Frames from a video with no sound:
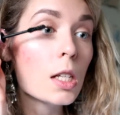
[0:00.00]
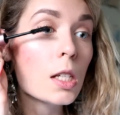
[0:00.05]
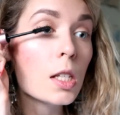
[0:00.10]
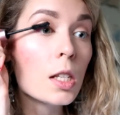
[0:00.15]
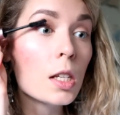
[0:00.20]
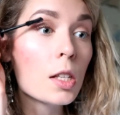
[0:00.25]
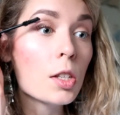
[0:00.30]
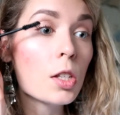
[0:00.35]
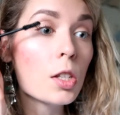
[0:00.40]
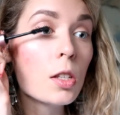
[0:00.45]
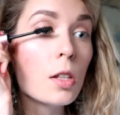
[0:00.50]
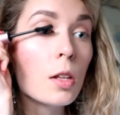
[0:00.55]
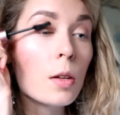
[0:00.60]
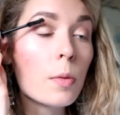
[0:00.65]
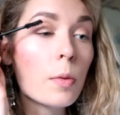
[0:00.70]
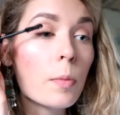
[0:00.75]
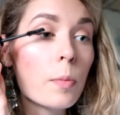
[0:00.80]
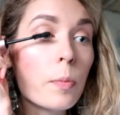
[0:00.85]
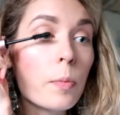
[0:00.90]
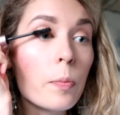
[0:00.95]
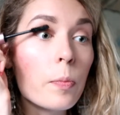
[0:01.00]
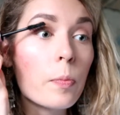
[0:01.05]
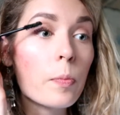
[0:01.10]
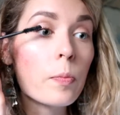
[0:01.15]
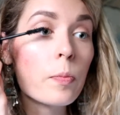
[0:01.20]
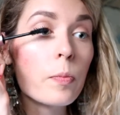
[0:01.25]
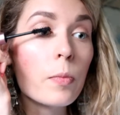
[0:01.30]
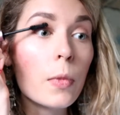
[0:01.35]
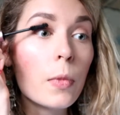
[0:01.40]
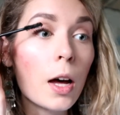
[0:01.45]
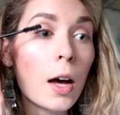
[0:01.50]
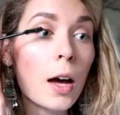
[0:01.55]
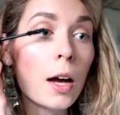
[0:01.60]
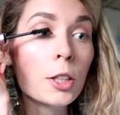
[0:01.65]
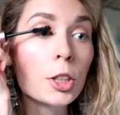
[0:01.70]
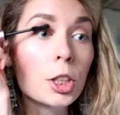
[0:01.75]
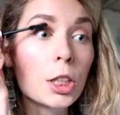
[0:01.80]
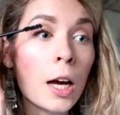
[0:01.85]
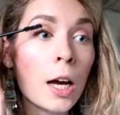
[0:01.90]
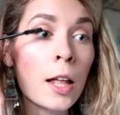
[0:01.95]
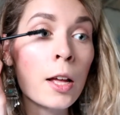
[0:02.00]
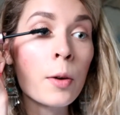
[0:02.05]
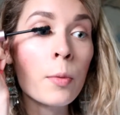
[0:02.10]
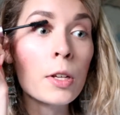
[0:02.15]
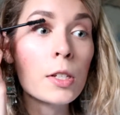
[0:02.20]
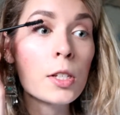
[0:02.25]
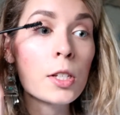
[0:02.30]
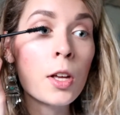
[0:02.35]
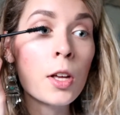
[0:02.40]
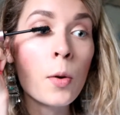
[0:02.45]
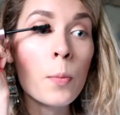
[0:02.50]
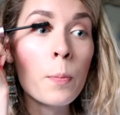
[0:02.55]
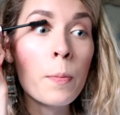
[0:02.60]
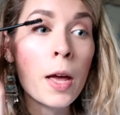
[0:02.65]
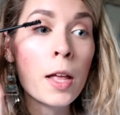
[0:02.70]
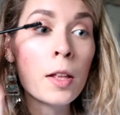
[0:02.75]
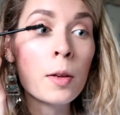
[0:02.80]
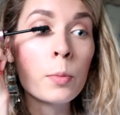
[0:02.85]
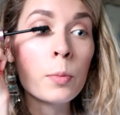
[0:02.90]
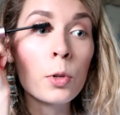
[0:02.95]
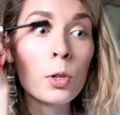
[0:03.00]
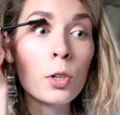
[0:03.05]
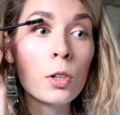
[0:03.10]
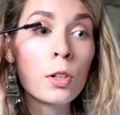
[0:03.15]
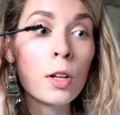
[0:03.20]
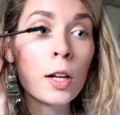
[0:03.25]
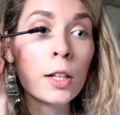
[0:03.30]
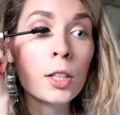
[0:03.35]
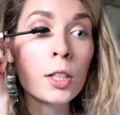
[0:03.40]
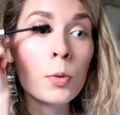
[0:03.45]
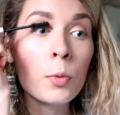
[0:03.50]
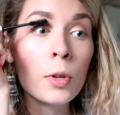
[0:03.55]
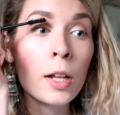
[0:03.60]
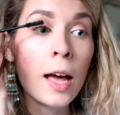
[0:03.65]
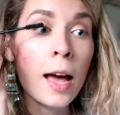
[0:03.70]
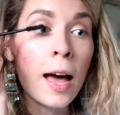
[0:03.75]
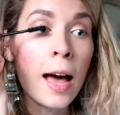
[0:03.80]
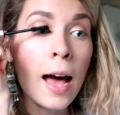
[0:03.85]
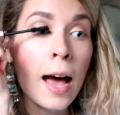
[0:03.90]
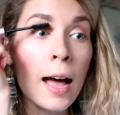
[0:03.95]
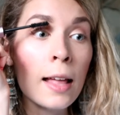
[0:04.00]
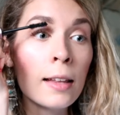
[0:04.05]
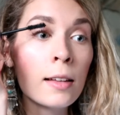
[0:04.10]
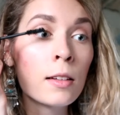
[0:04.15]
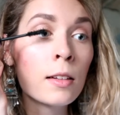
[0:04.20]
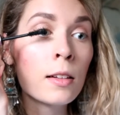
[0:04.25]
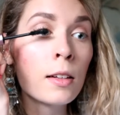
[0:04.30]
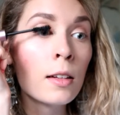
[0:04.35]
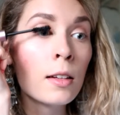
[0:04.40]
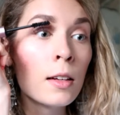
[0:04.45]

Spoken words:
since the eyeshadow is so minimal, I do want to add